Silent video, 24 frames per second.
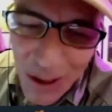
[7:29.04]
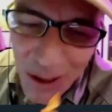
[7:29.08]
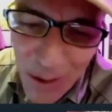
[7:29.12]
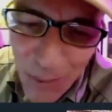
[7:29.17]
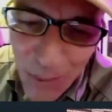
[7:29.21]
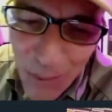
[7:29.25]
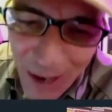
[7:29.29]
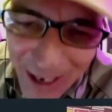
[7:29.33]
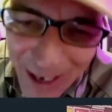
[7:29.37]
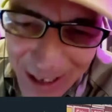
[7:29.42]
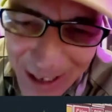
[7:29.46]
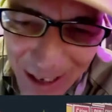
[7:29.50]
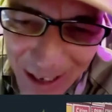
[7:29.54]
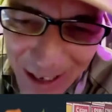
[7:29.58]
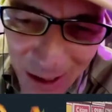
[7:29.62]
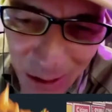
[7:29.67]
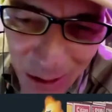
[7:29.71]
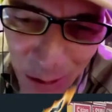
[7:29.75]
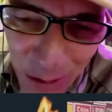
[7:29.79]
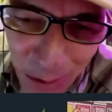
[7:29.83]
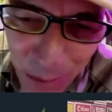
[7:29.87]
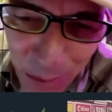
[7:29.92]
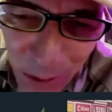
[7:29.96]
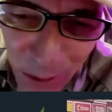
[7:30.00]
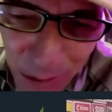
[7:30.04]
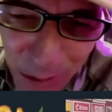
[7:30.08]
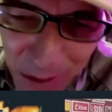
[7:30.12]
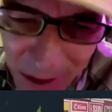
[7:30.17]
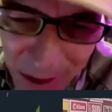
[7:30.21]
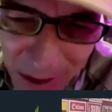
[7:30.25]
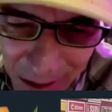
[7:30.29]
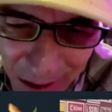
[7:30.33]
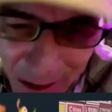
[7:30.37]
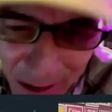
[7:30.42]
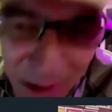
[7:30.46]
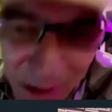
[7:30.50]
break down your immune
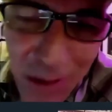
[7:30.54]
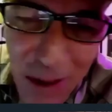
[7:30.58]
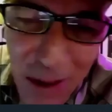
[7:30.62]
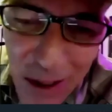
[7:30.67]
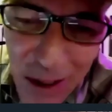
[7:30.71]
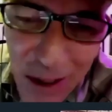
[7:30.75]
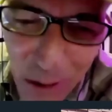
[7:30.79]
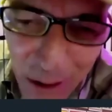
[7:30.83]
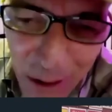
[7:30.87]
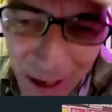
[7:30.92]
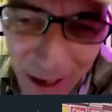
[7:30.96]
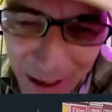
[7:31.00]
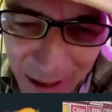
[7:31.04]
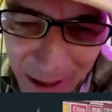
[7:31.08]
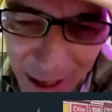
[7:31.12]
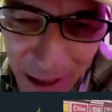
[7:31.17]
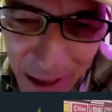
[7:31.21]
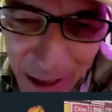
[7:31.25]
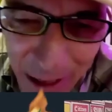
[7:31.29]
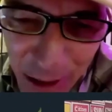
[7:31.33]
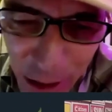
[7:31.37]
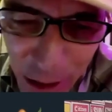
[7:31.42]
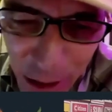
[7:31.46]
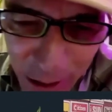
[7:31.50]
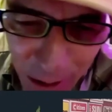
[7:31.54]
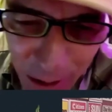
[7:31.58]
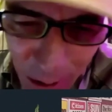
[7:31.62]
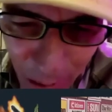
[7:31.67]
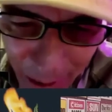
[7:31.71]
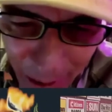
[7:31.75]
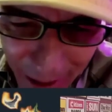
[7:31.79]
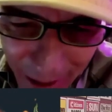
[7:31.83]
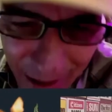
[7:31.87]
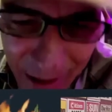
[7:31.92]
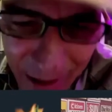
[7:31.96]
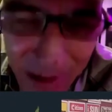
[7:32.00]
system, so you get that shit
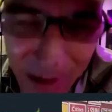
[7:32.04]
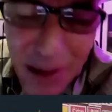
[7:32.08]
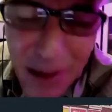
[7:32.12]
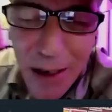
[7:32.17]
quicker.